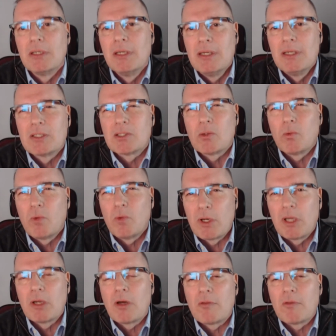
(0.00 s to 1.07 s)
So
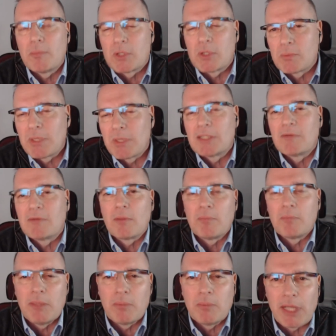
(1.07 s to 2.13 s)
working on the perspective that
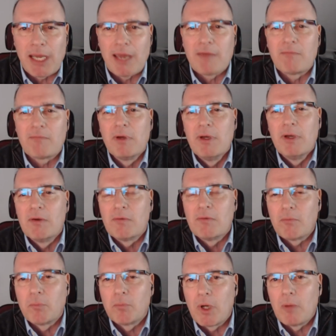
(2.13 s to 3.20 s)
people have
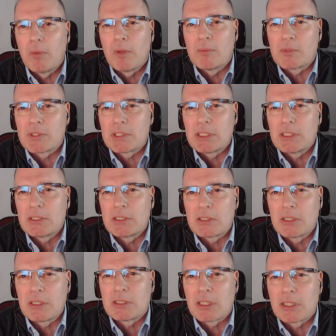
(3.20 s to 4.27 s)
of problems
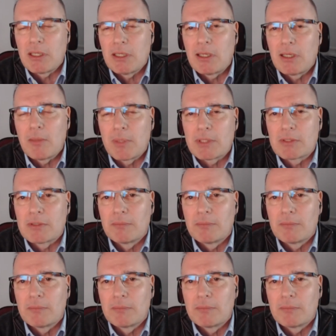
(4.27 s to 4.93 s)
is a key element.